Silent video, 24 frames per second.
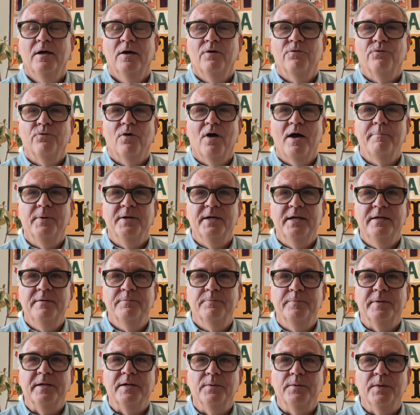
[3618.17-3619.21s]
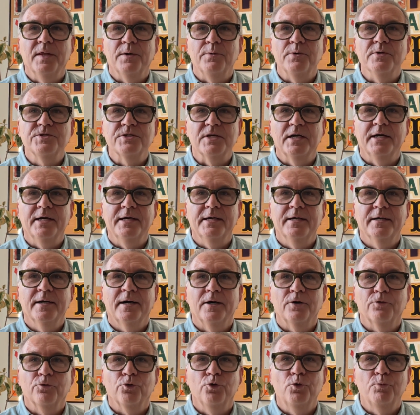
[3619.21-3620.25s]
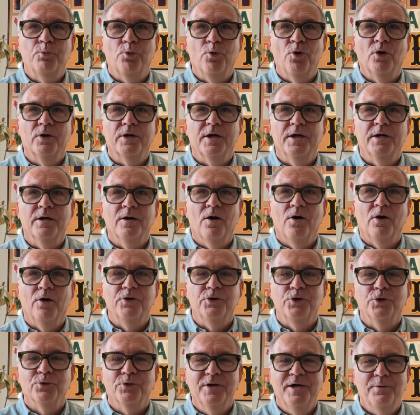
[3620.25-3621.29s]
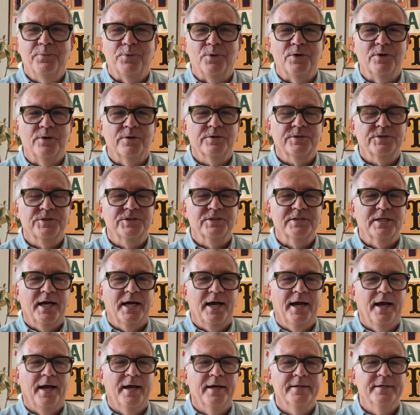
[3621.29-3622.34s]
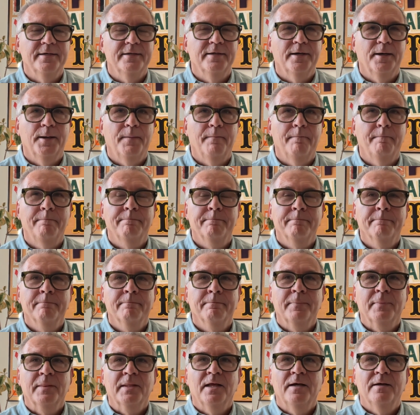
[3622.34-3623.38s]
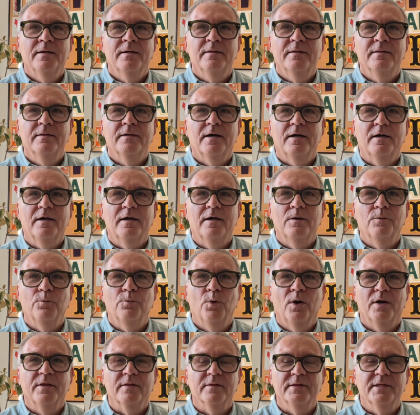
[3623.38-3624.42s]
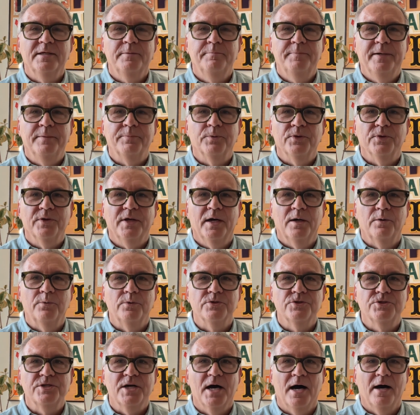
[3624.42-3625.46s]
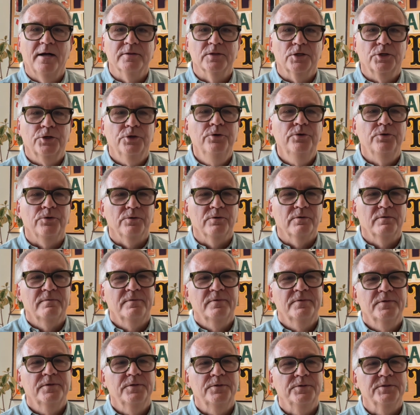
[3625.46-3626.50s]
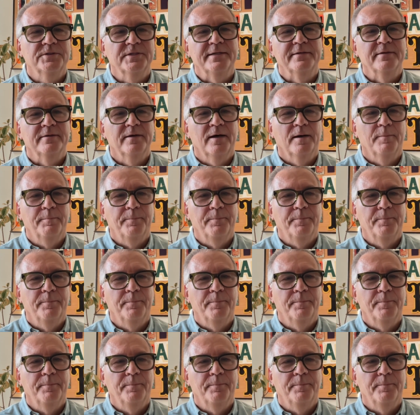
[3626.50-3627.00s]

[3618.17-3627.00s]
right beneath me, there was a group working on neural networks, and one of the lead people there was Jan LeCun, who's ended up